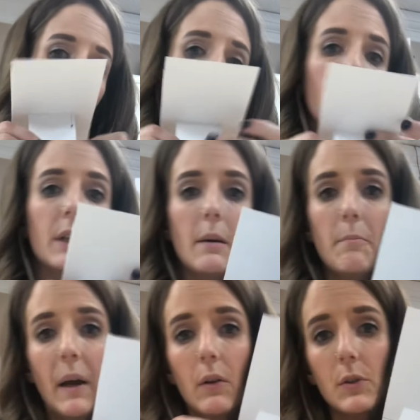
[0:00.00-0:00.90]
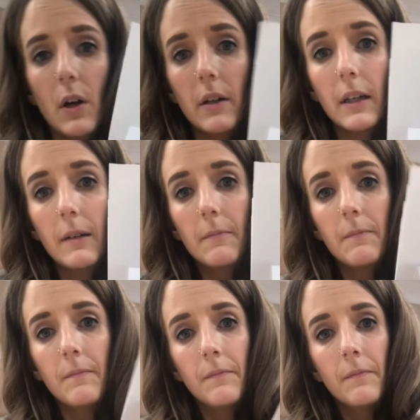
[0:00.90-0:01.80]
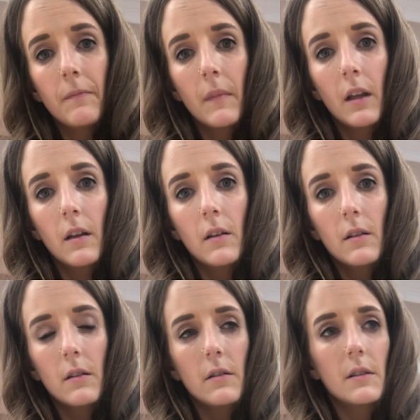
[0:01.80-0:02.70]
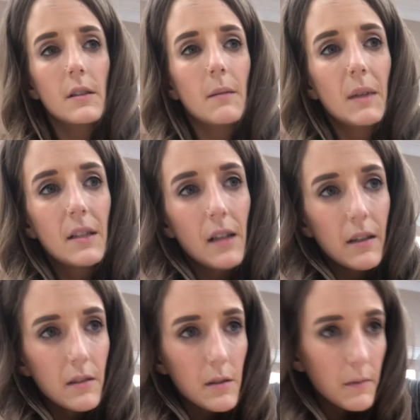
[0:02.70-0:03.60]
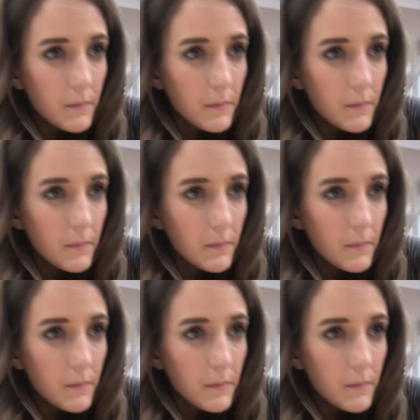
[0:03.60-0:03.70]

putting a belt on it. Does that make sense?